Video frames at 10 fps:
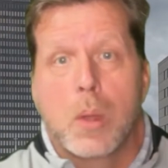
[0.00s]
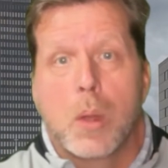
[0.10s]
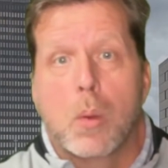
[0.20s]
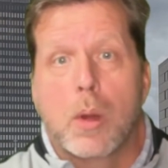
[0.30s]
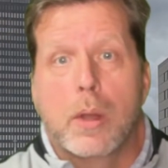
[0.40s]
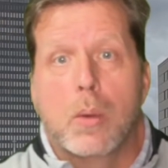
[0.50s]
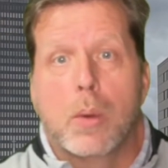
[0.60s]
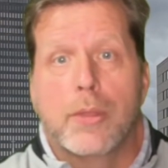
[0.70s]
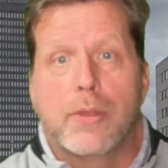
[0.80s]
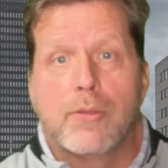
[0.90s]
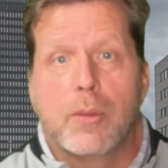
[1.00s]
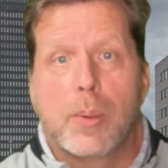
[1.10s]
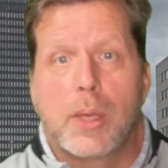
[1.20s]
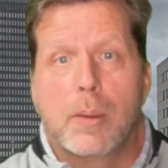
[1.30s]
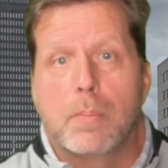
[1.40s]
Where do you want this to
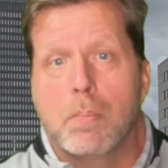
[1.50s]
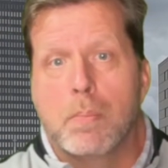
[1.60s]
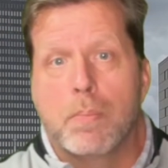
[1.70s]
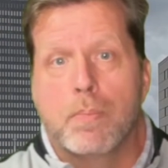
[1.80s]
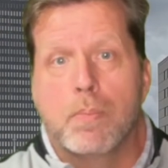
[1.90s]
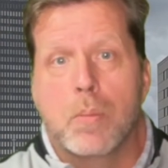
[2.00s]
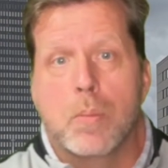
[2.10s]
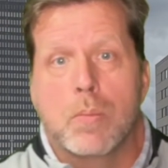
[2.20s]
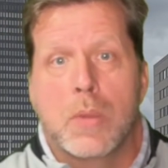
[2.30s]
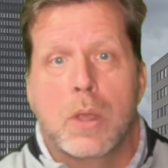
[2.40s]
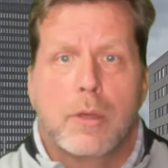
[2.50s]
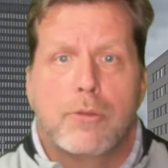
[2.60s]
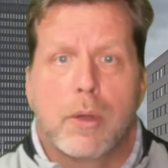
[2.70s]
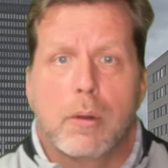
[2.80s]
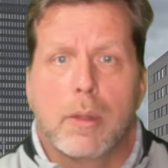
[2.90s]
be?
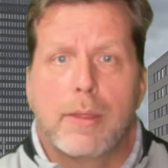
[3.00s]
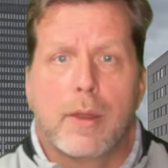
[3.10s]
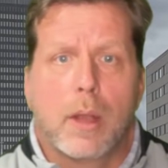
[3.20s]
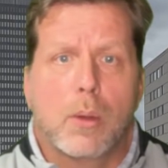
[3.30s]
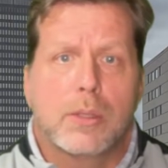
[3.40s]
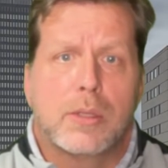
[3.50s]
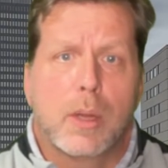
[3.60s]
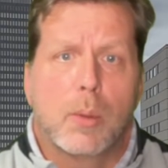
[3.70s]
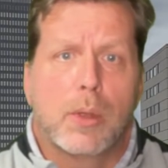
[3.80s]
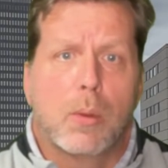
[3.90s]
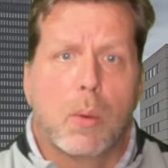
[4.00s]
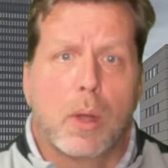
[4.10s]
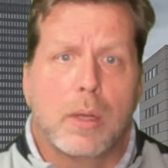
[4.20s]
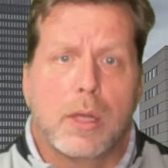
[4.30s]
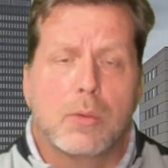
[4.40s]
Generally, the lowest number you
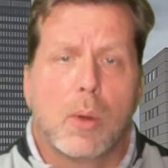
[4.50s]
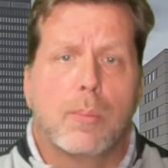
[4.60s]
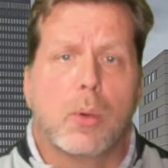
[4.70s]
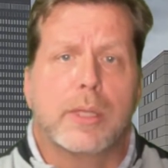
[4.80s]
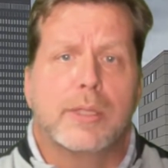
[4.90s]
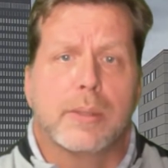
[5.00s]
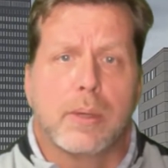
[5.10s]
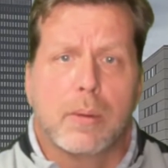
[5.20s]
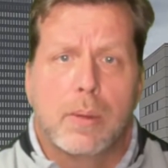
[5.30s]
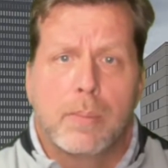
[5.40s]
want is 1.0.